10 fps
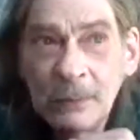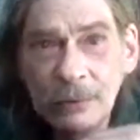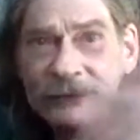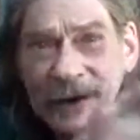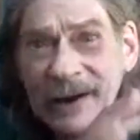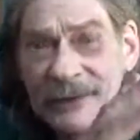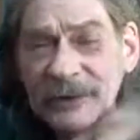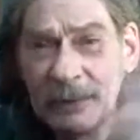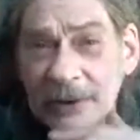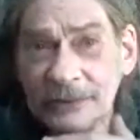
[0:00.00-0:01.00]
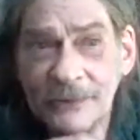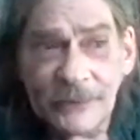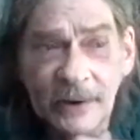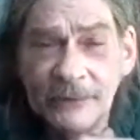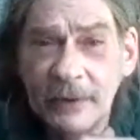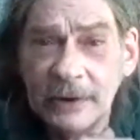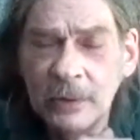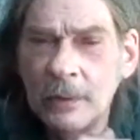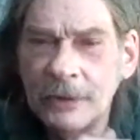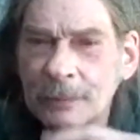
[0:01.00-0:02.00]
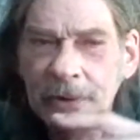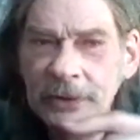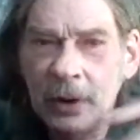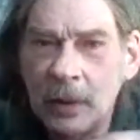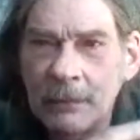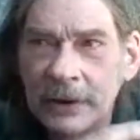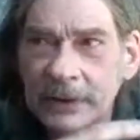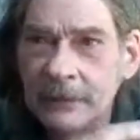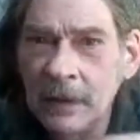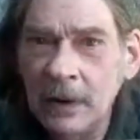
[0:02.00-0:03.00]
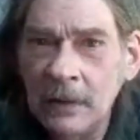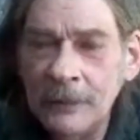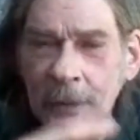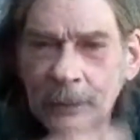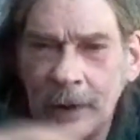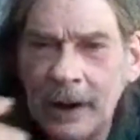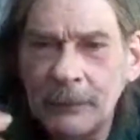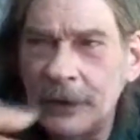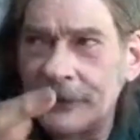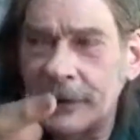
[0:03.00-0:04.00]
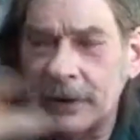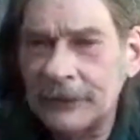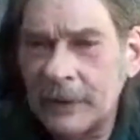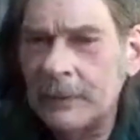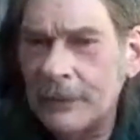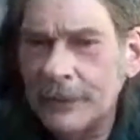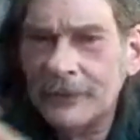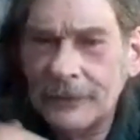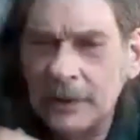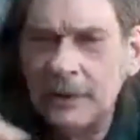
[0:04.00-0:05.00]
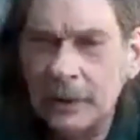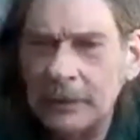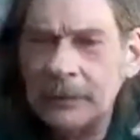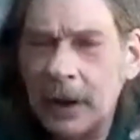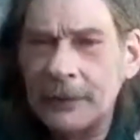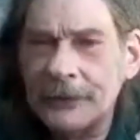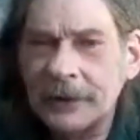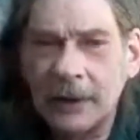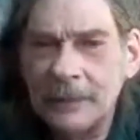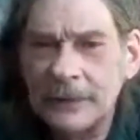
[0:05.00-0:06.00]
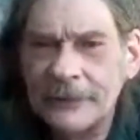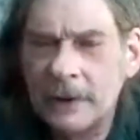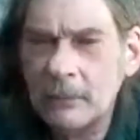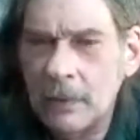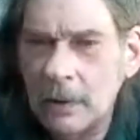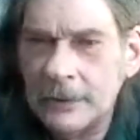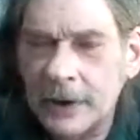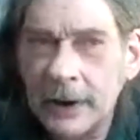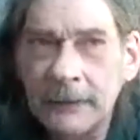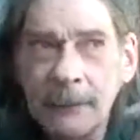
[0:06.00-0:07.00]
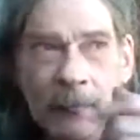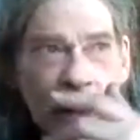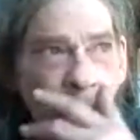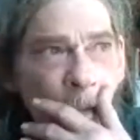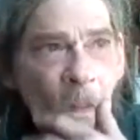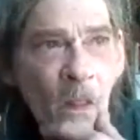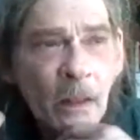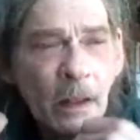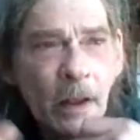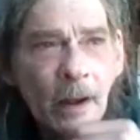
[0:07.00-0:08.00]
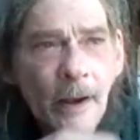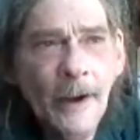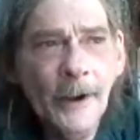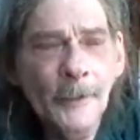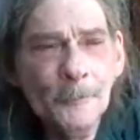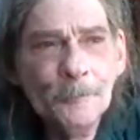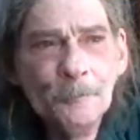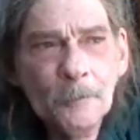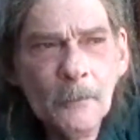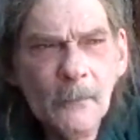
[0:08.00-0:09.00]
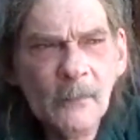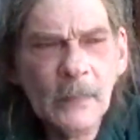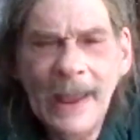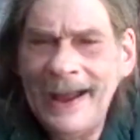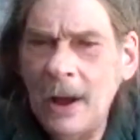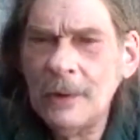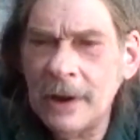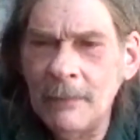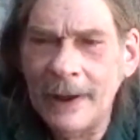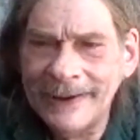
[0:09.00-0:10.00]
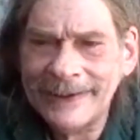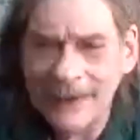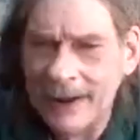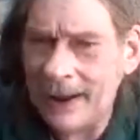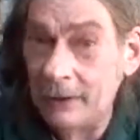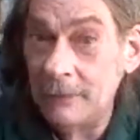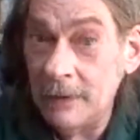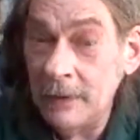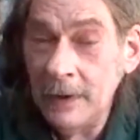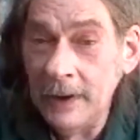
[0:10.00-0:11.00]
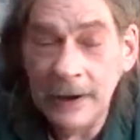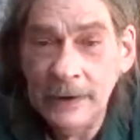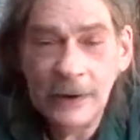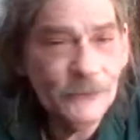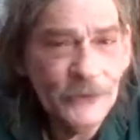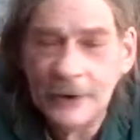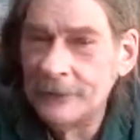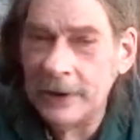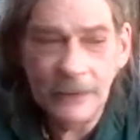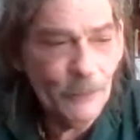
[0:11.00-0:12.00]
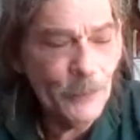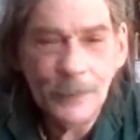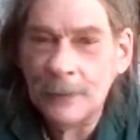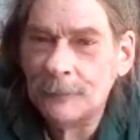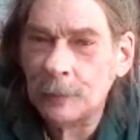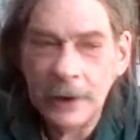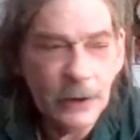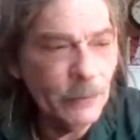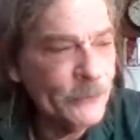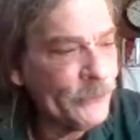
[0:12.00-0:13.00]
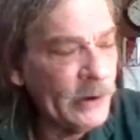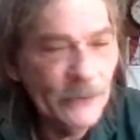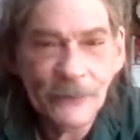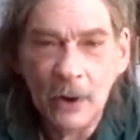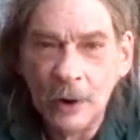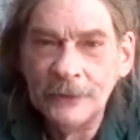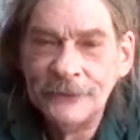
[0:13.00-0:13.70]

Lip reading: Well, jazz to me, it just sounds like noise. But no, I mean, the rap music and some of this, you know, other stuff. And it's like, well, okay. How come how it just the frequencies are